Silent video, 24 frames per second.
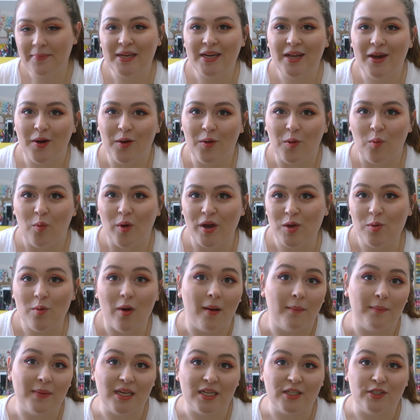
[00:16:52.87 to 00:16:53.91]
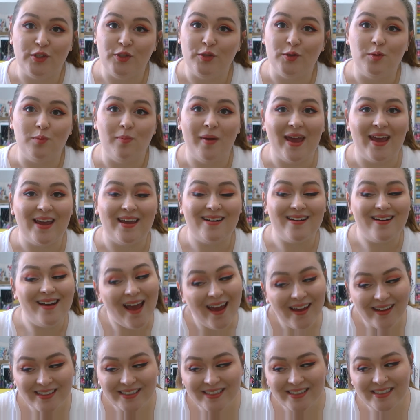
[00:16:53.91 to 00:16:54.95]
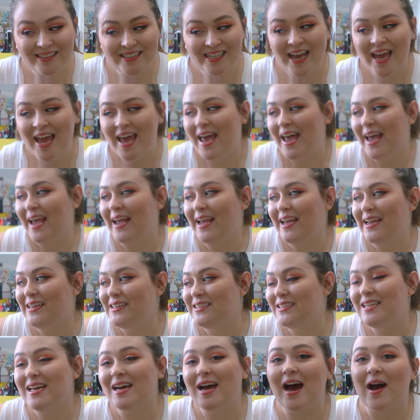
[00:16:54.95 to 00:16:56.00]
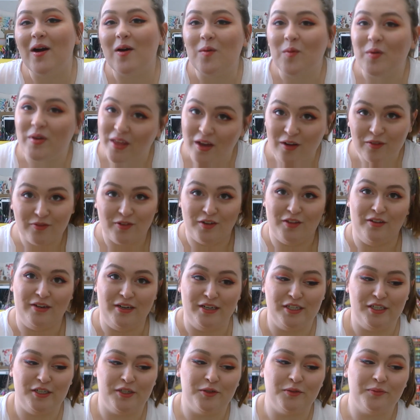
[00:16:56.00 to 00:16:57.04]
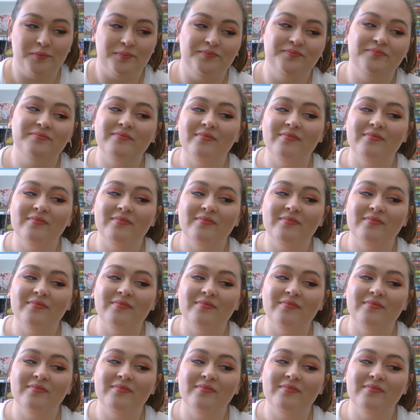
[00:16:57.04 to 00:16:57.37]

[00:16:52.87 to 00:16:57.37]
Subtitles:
me know what you want me to paint next. And without further ado,